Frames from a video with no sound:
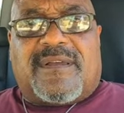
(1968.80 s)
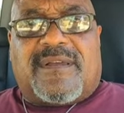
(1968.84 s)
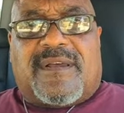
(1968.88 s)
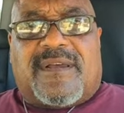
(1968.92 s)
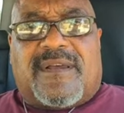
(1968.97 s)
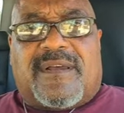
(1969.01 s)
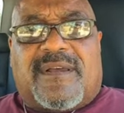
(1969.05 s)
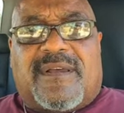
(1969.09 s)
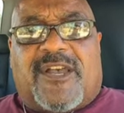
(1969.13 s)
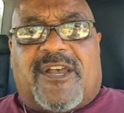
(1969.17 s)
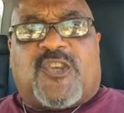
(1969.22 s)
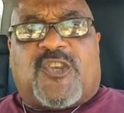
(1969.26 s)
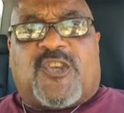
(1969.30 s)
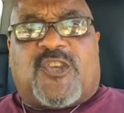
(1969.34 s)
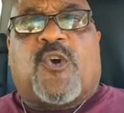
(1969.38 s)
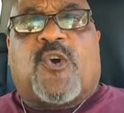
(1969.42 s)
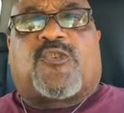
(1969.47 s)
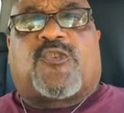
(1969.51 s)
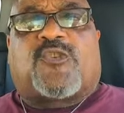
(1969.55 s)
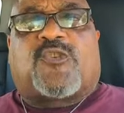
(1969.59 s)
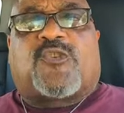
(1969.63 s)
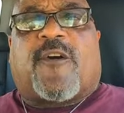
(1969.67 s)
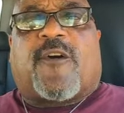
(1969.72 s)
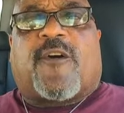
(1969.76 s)
Use
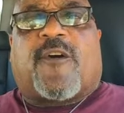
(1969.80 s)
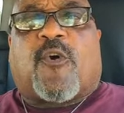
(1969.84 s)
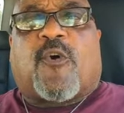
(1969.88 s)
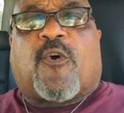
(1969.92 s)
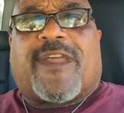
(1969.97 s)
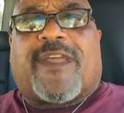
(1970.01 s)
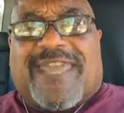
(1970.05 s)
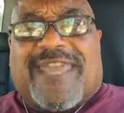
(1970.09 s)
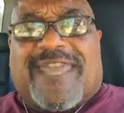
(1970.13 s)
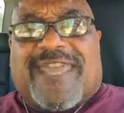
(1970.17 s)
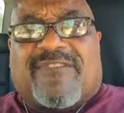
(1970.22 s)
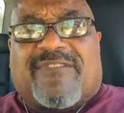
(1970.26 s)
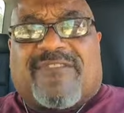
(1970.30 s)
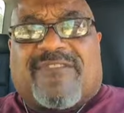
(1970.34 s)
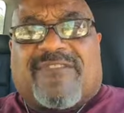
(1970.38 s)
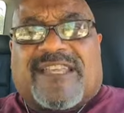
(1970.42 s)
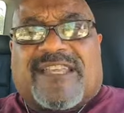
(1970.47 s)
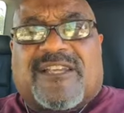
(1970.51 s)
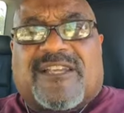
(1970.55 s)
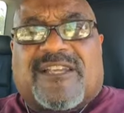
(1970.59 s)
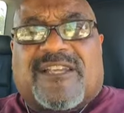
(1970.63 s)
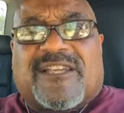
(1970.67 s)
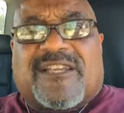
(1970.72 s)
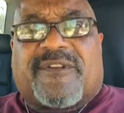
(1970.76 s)
your authority even in
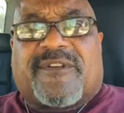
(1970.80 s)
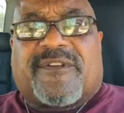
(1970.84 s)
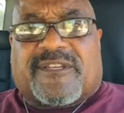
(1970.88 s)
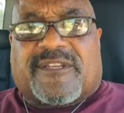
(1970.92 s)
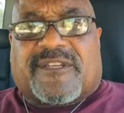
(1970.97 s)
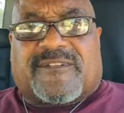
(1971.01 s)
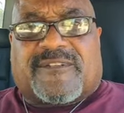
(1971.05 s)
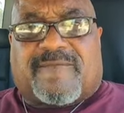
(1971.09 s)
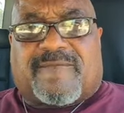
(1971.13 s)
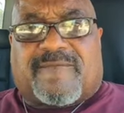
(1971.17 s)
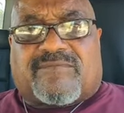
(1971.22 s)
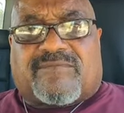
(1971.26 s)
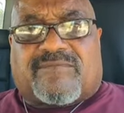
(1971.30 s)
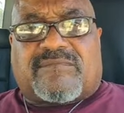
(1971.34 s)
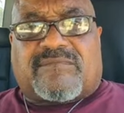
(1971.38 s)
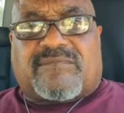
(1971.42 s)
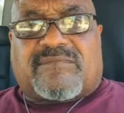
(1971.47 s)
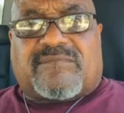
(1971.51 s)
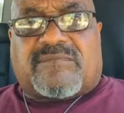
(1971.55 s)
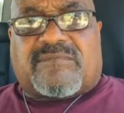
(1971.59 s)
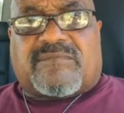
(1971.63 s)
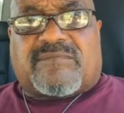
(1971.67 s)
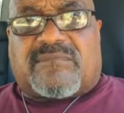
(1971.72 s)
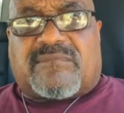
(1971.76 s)
stillness.
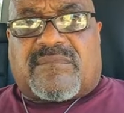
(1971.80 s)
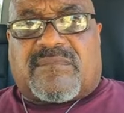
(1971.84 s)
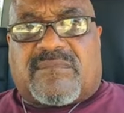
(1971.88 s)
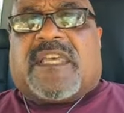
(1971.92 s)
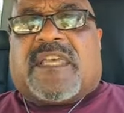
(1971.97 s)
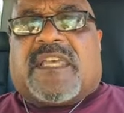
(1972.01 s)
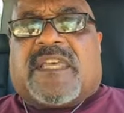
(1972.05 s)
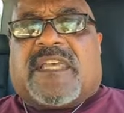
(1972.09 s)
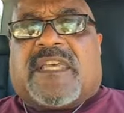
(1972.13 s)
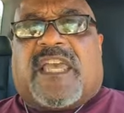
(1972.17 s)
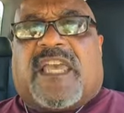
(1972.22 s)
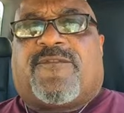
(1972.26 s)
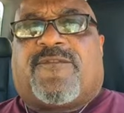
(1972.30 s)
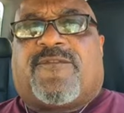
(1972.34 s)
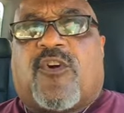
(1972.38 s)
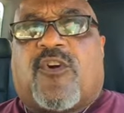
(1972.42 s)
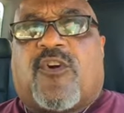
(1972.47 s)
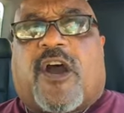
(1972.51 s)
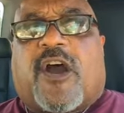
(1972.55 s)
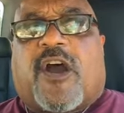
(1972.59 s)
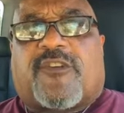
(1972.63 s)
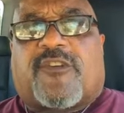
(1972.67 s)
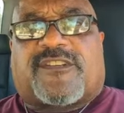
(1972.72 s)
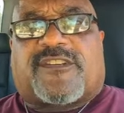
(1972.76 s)
If you're
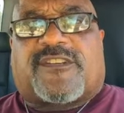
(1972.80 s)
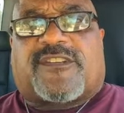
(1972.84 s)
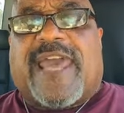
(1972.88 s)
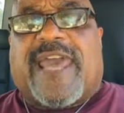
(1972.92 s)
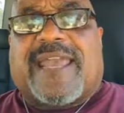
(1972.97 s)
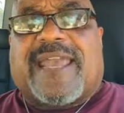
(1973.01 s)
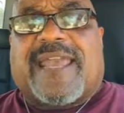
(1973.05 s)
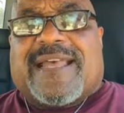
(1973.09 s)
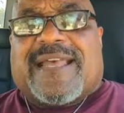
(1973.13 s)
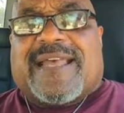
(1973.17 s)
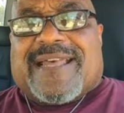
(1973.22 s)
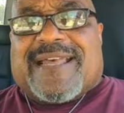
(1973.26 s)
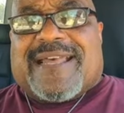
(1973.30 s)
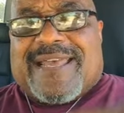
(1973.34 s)
under attack in